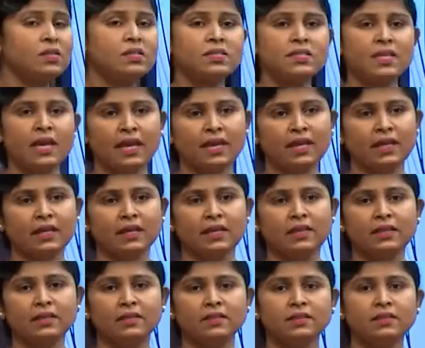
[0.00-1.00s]
cycle.
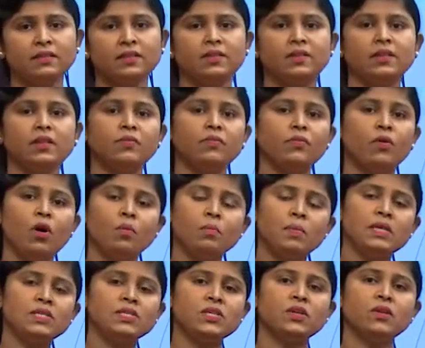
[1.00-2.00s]
The
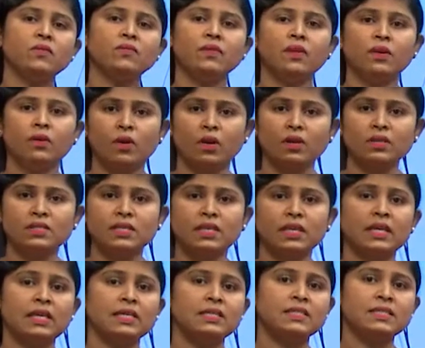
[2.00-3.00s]
formation of the rocks
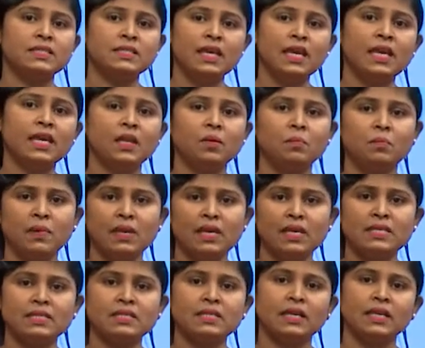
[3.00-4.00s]
is taking
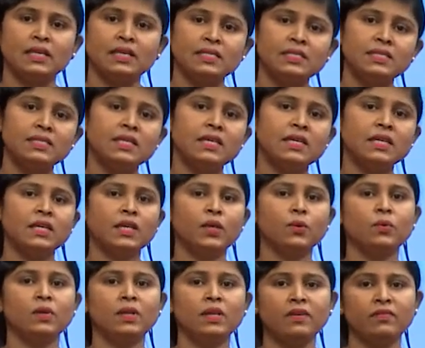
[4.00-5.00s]
place in a
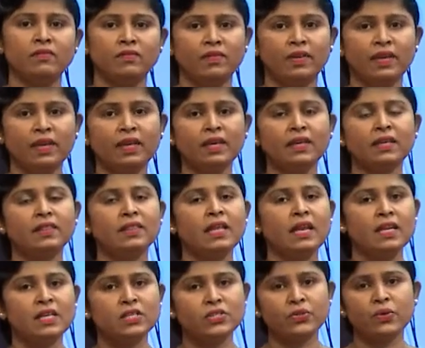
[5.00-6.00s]
circular way,
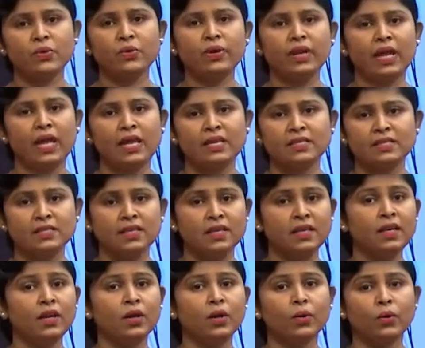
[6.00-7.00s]
that is known as
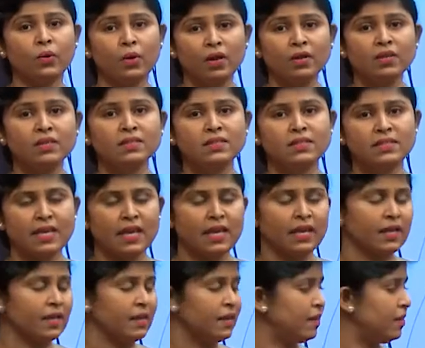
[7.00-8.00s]
the rock
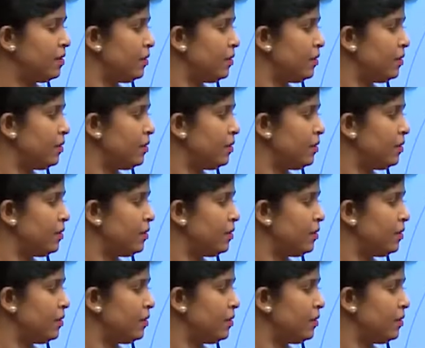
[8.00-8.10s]
cycle.